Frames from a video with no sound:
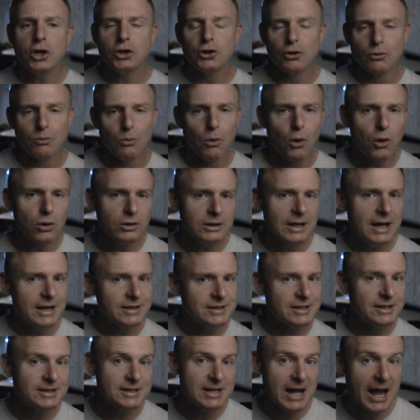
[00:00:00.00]
you're more or
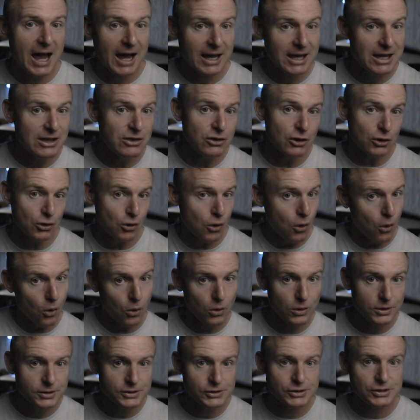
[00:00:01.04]
less attacking the
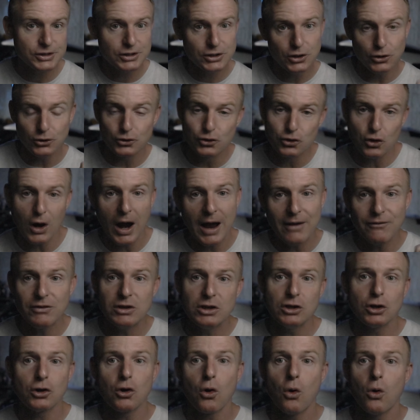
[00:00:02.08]
course, you're
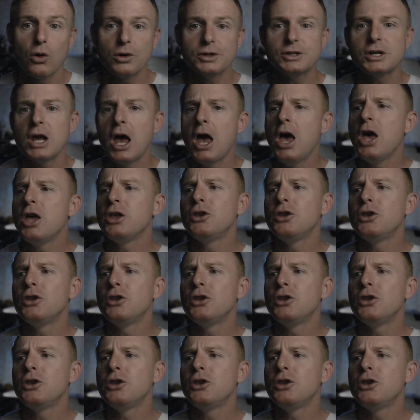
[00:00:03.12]
driving the course,